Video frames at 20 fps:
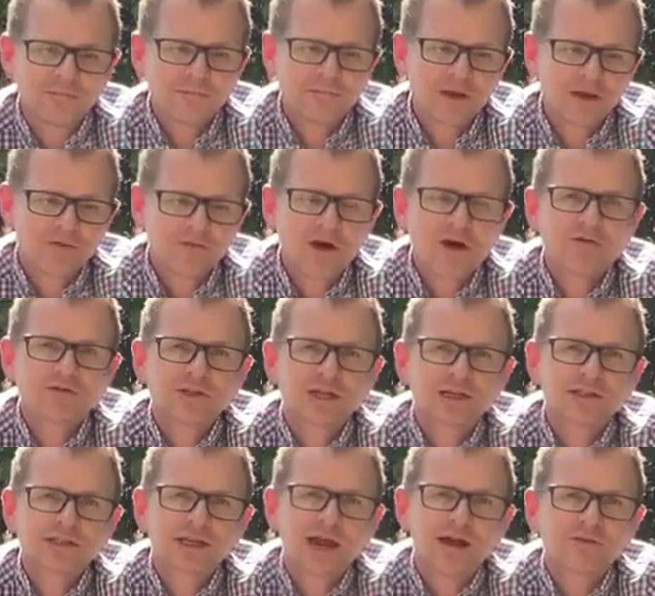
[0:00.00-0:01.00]
eroding
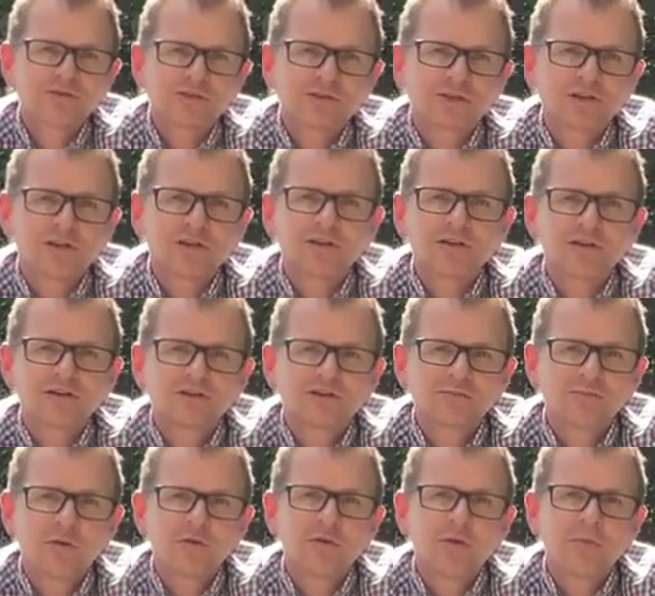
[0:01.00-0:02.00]
down to
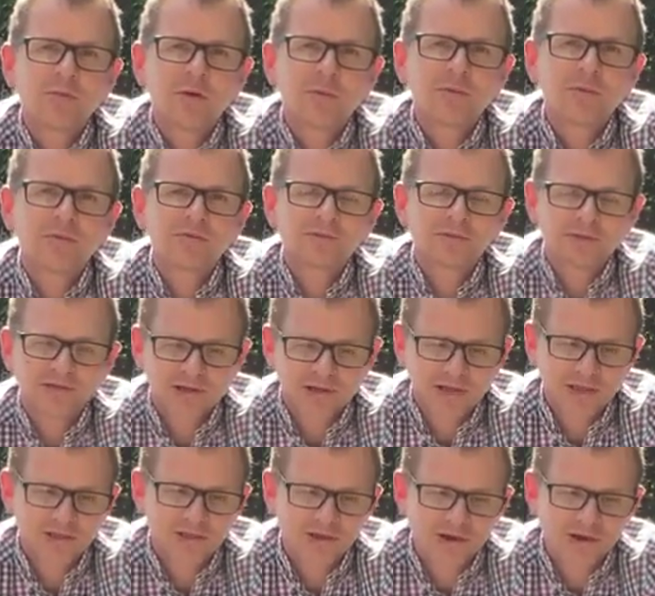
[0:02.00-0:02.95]
smaller problems in the